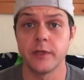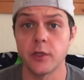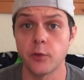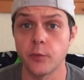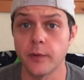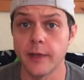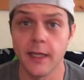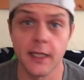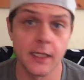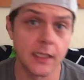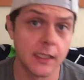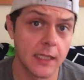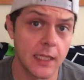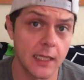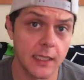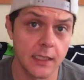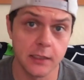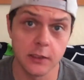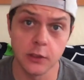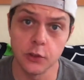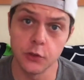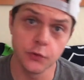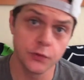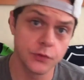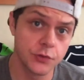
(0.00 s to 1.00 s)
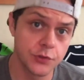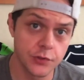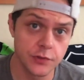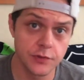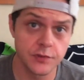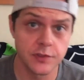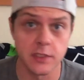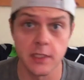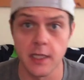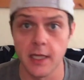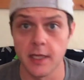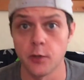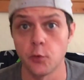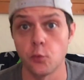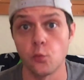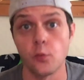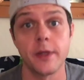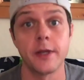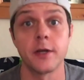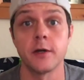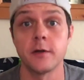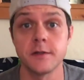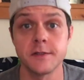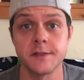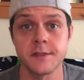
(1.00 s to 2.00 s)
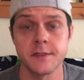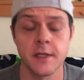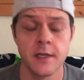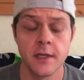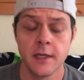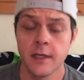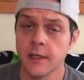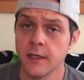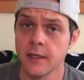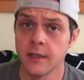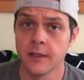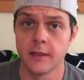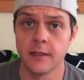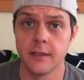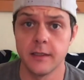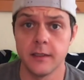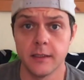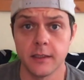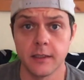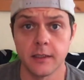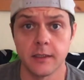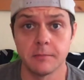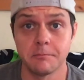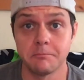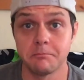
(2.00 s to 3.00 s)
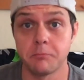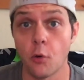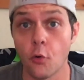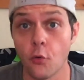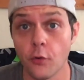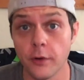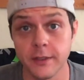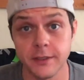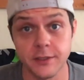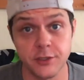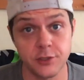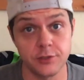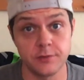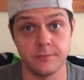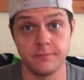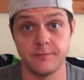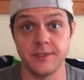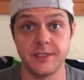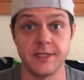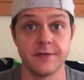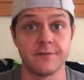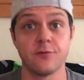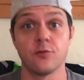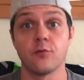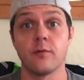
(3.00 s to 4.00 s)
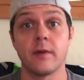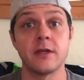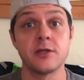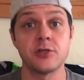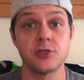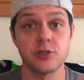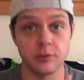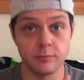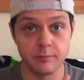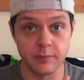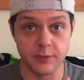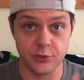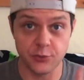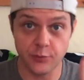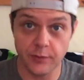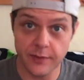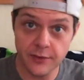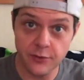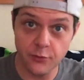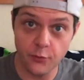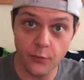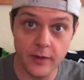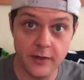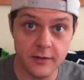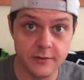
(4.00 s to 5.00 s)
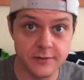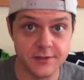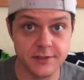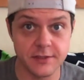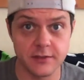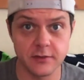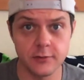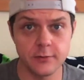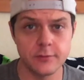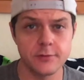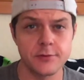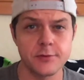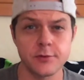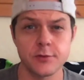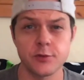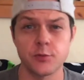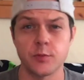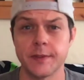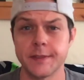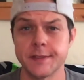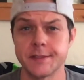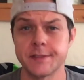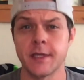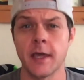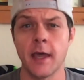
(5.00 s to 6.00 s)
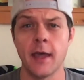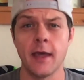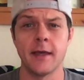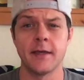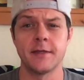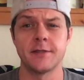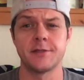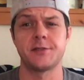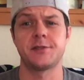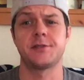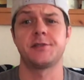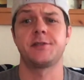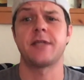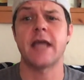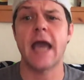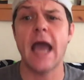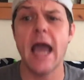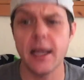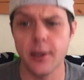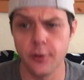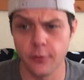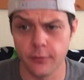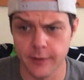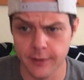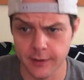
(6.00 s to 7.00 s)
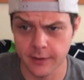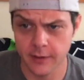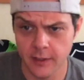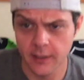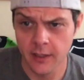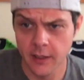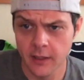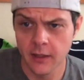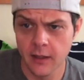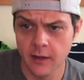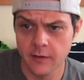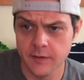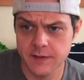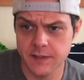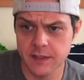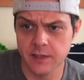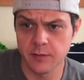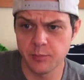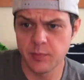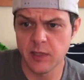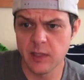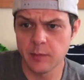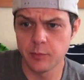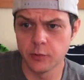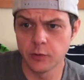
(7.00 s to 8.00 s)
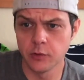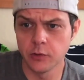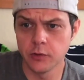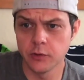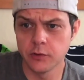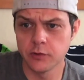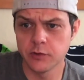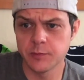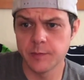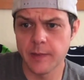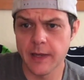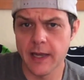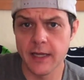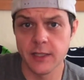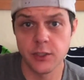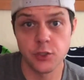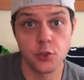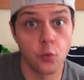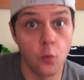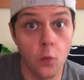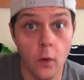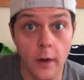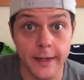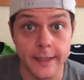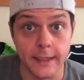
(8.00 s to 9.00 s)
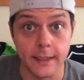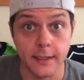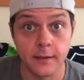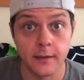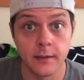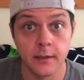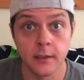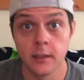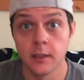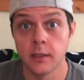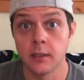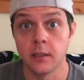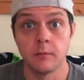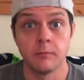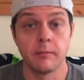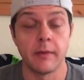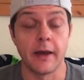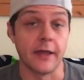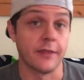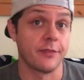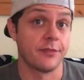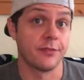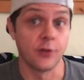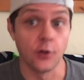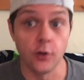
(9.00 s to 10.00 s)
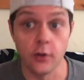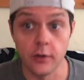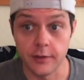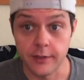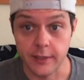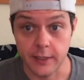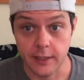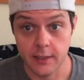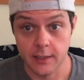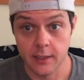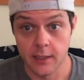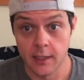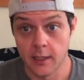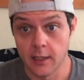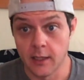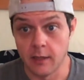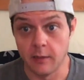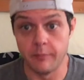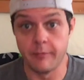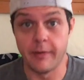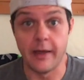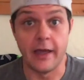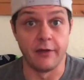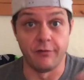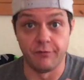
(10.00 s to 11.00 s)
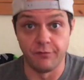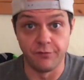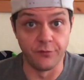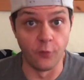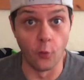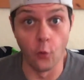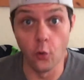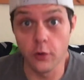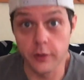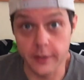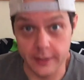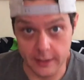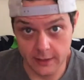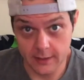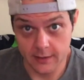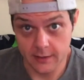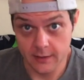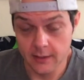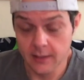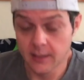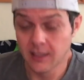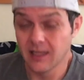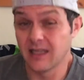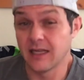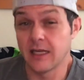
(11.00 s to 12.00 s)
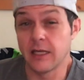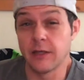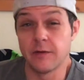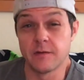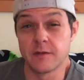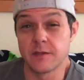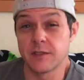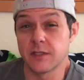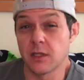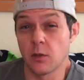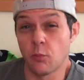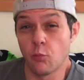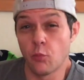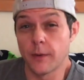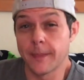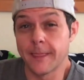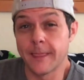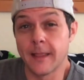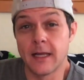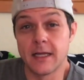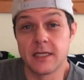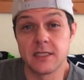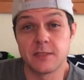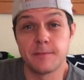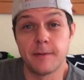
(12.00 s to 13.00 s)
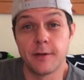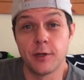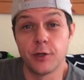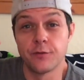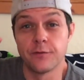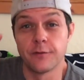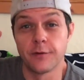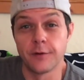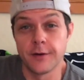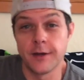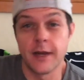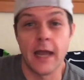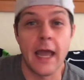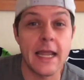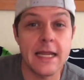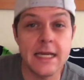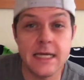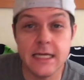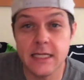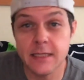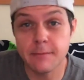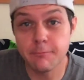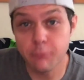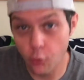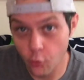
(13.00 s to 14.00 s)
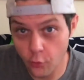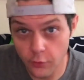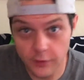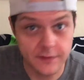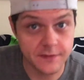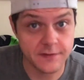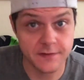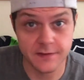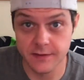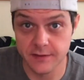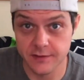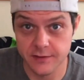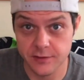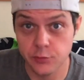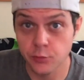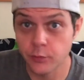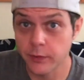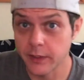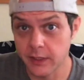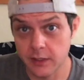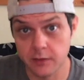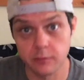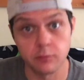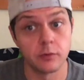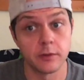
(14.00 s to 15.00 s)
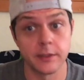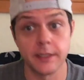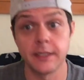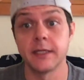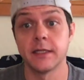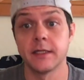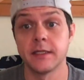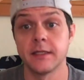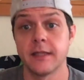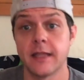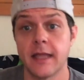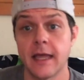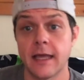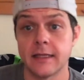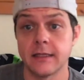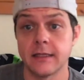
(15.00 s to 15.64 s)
we had a lot of losers, a lot of winners. The point differential between the winners and losers was staggering. Seeing people lose by 20, by 30, by 40. And even someone lost by over 90 points this week. We'll get into that